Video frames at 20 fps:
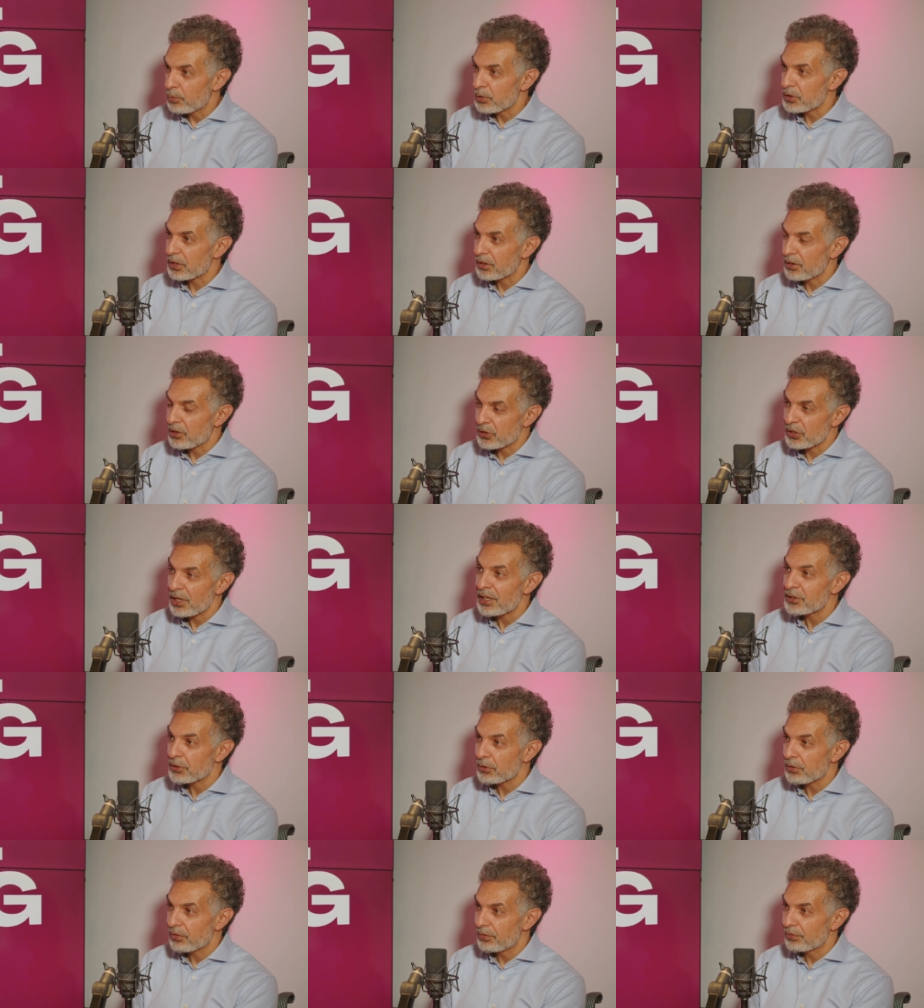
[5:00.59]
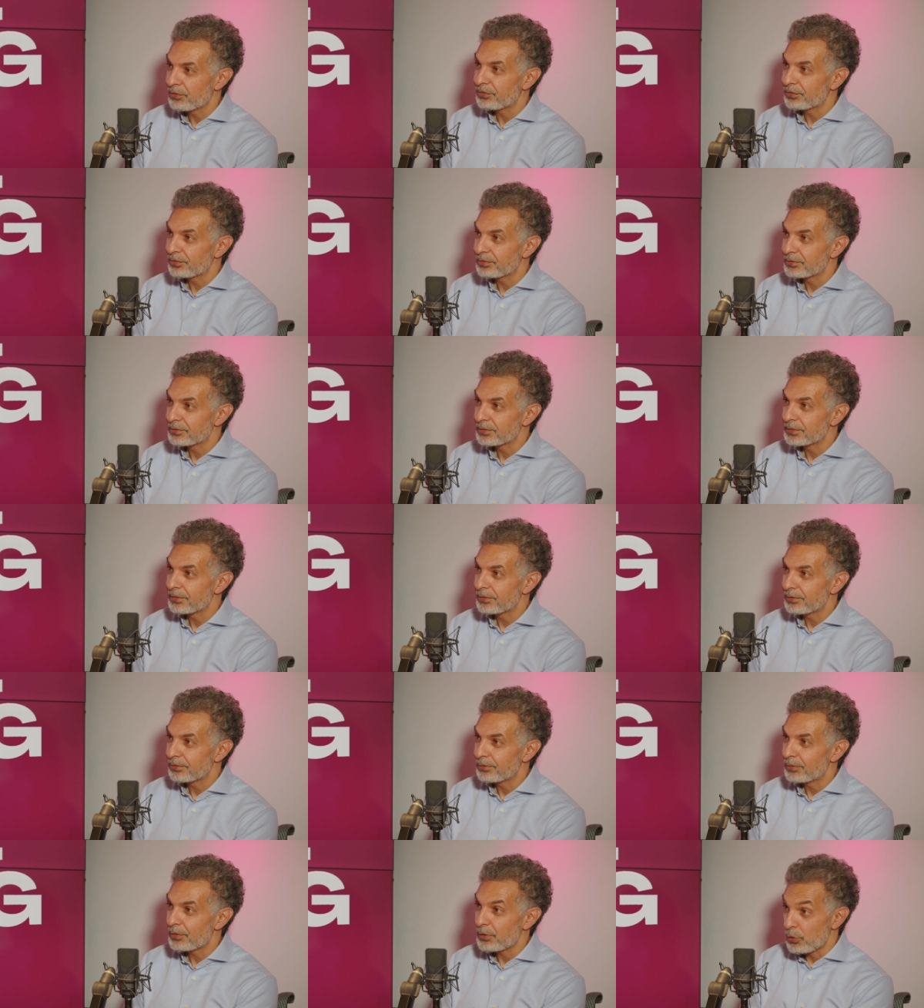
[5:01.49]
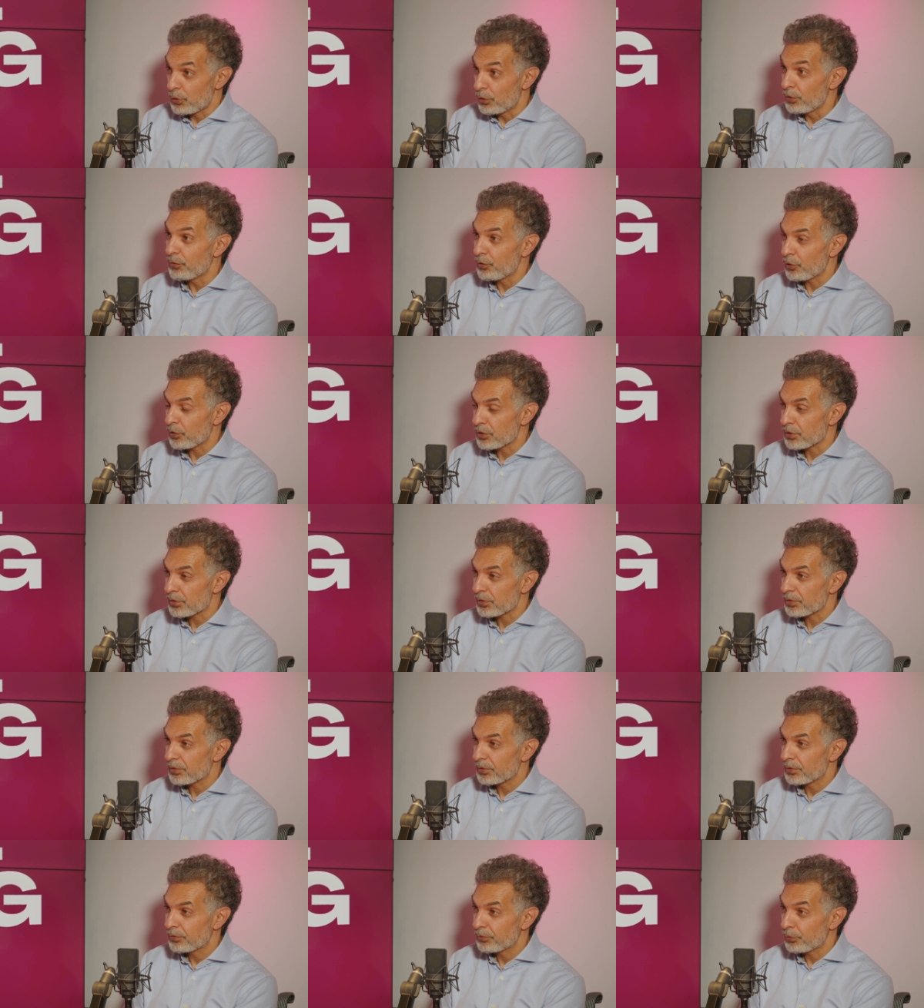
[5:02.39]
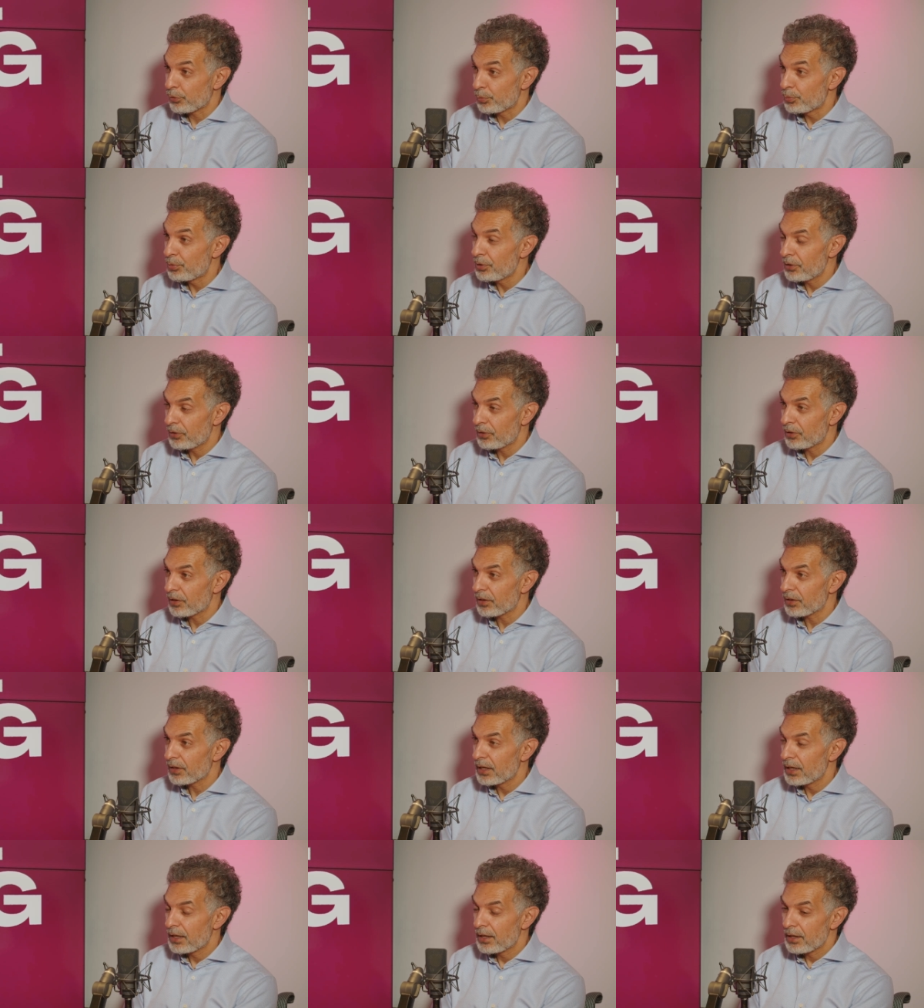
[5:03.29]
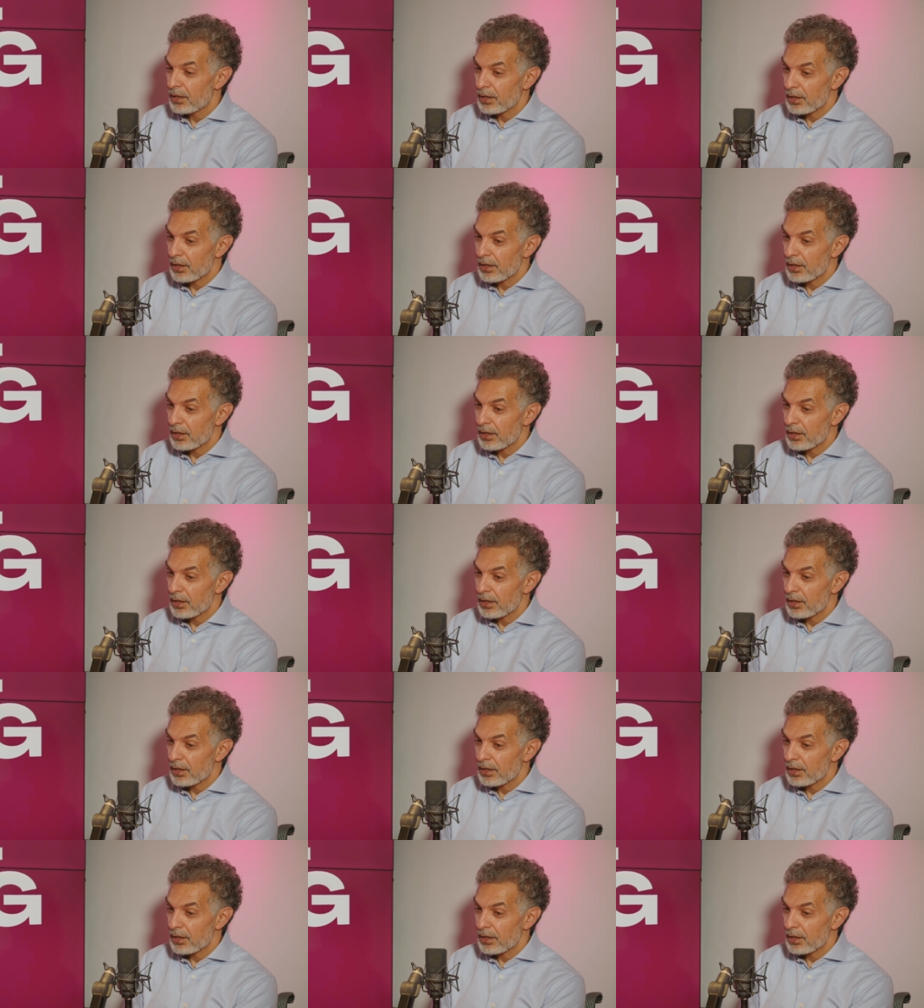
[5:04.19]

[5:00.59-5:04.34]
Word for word: It was at the center of the universe for a period.